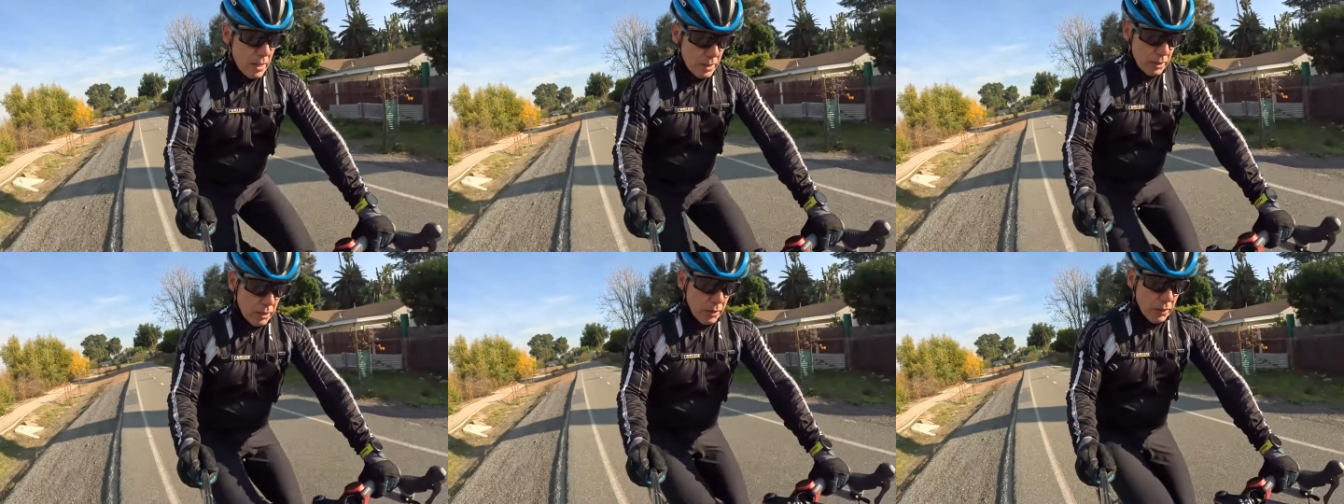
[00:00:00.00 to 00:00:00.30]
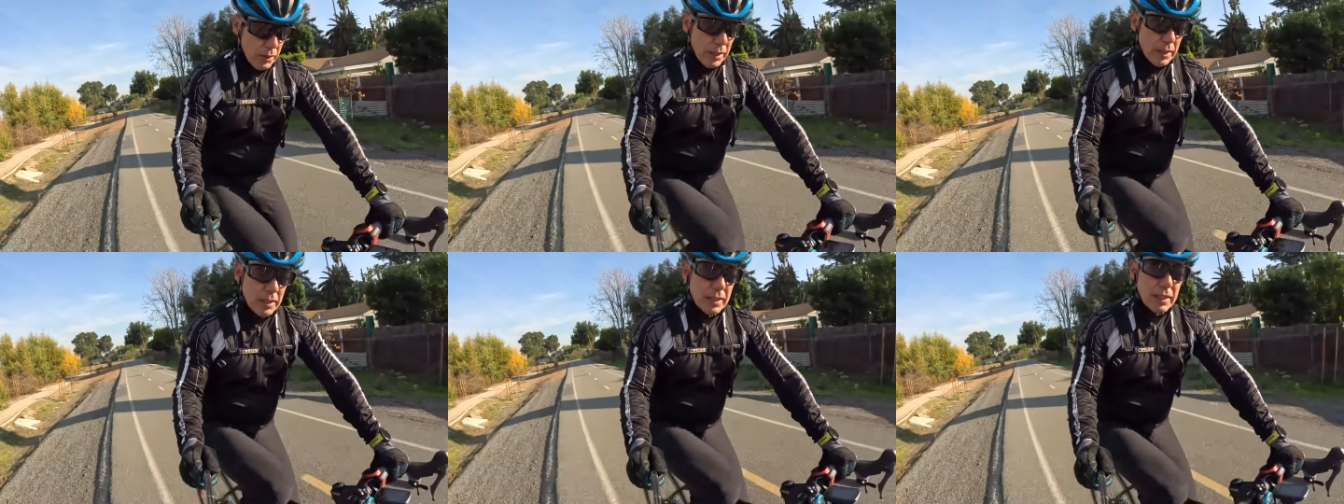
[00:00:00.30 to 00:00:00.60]
So
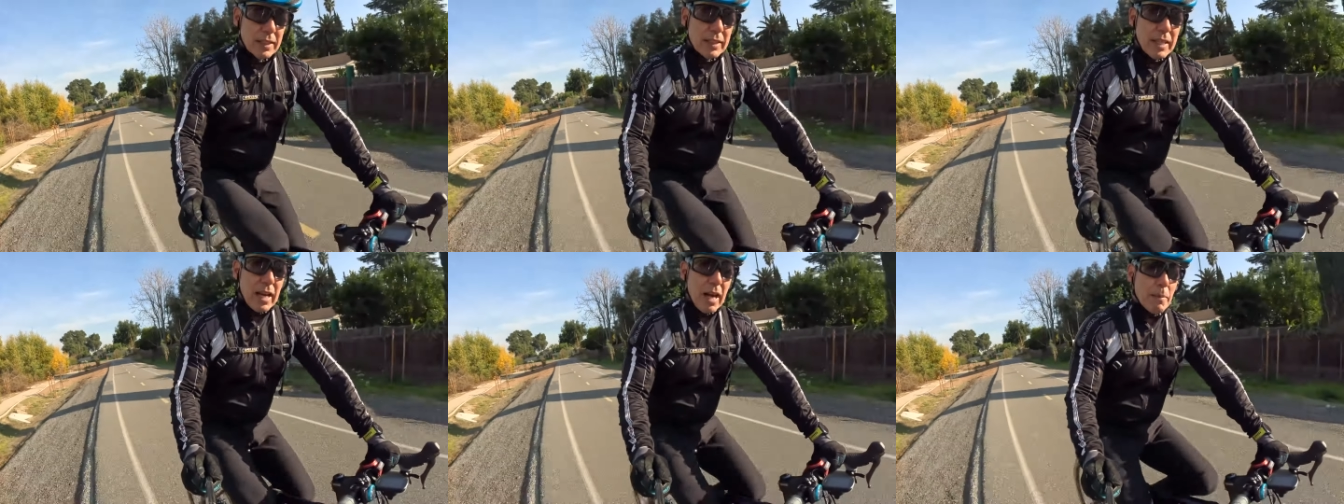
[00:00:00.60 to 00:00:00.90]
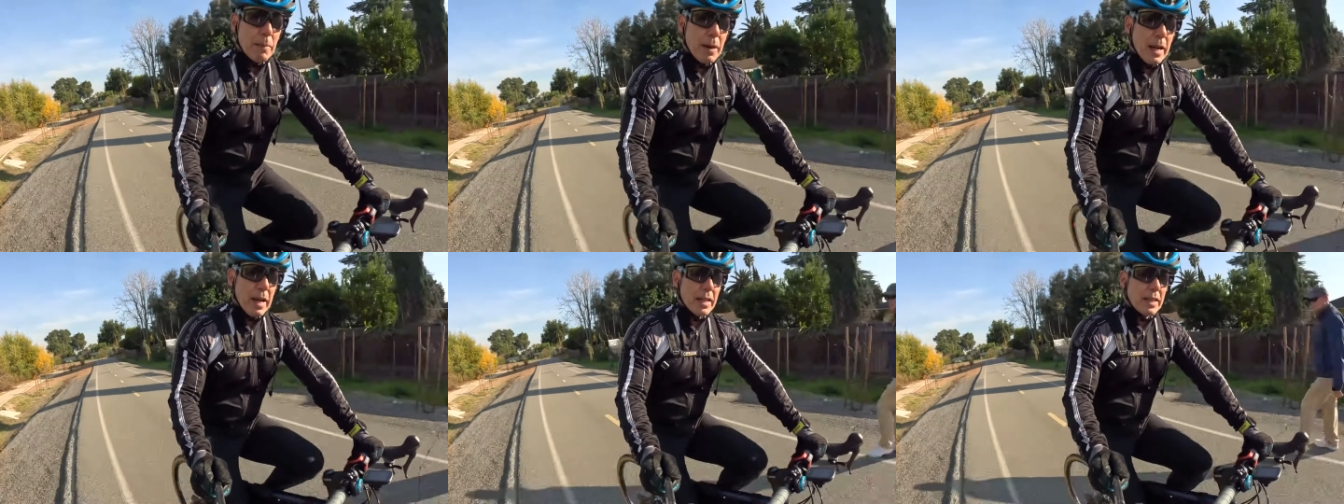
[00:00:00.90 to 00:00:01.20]
this is how
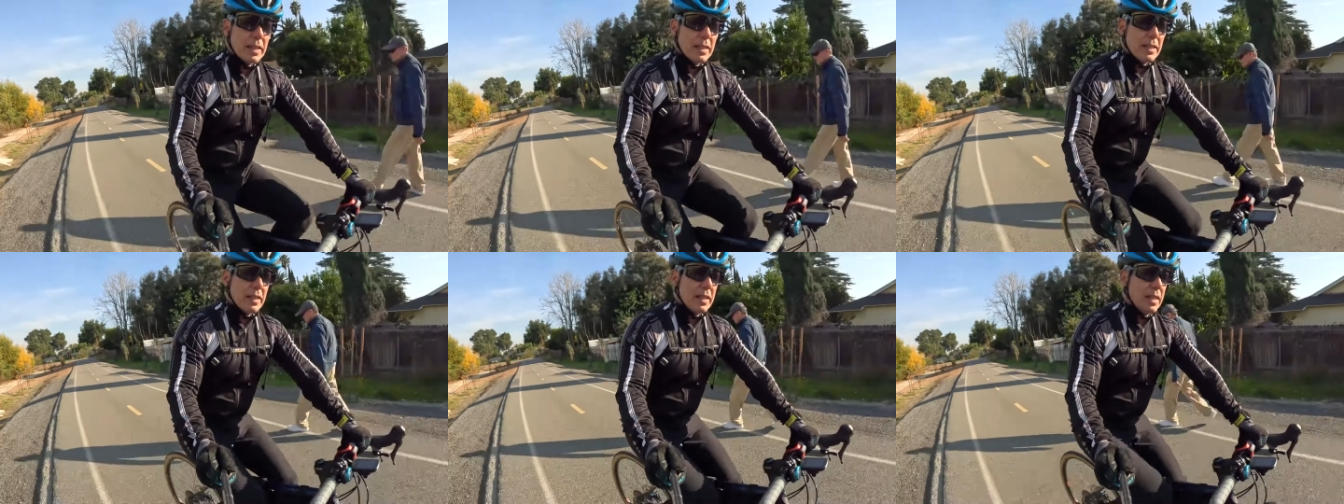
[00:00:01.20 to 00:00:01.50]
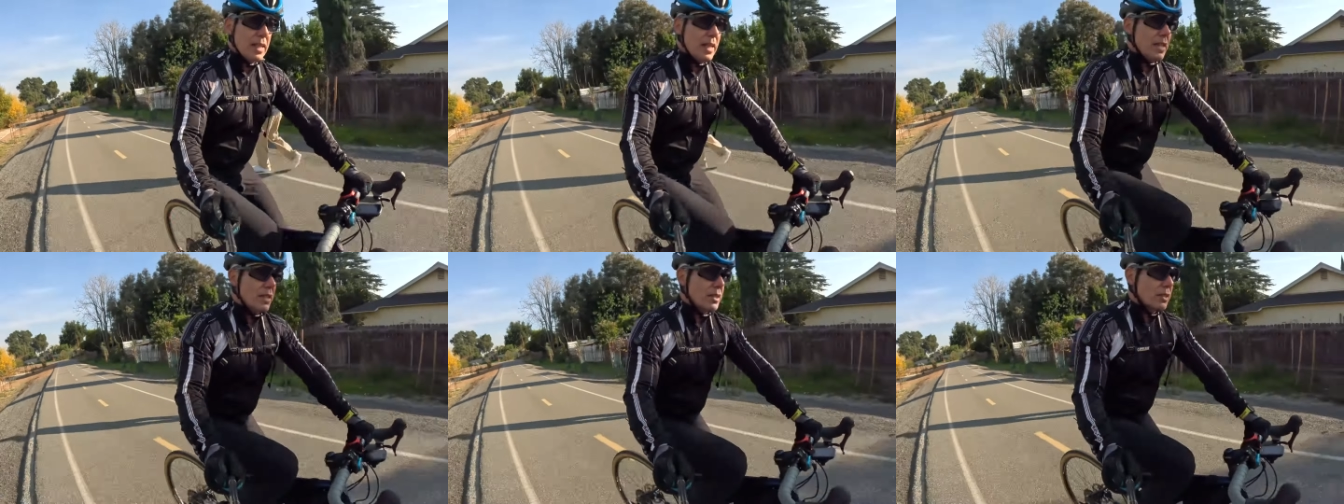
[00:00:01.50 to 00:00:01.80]
my
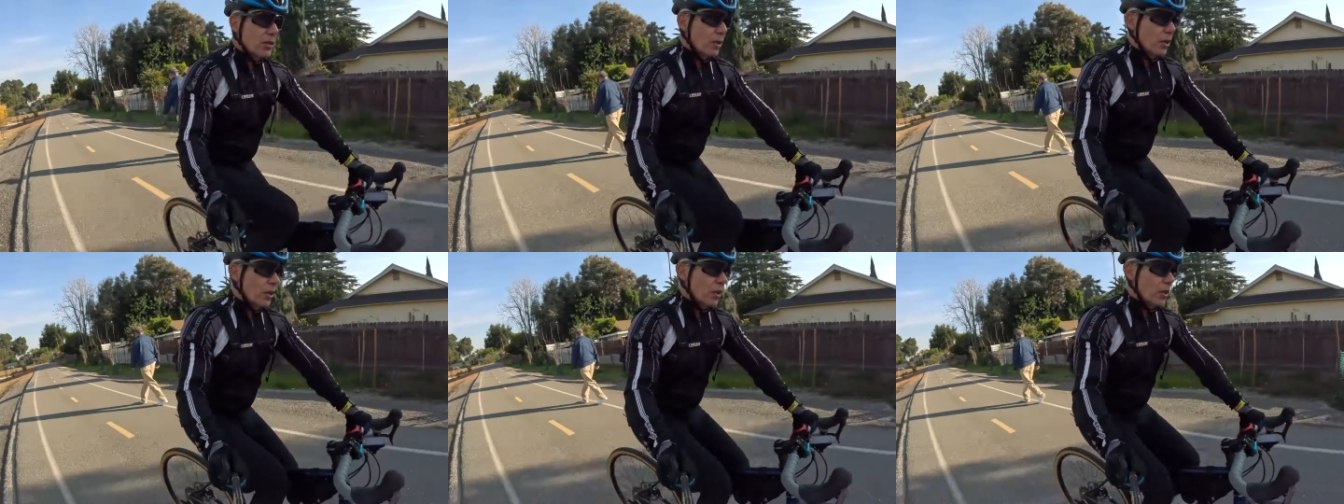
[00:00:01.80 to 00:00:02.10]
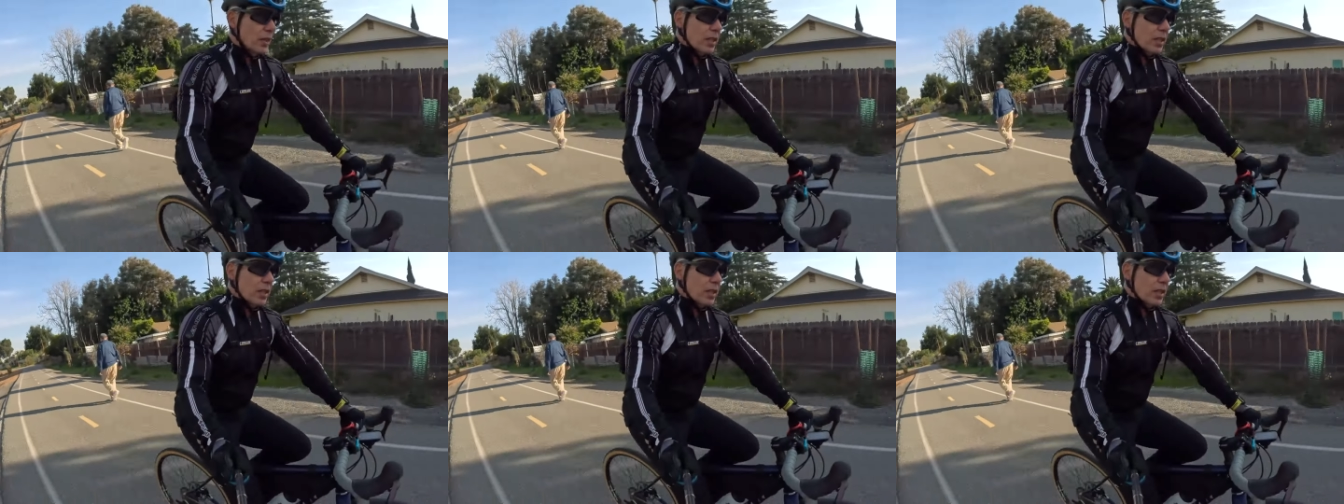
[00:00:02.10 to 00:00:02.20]
knees look